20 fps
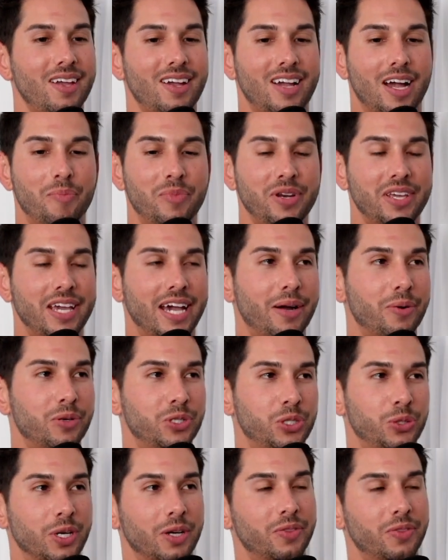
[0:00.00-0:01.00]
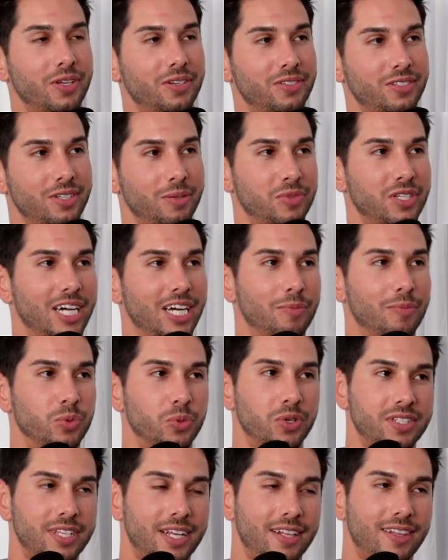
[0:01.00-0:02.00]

How many hours are you out there sometimes? What is that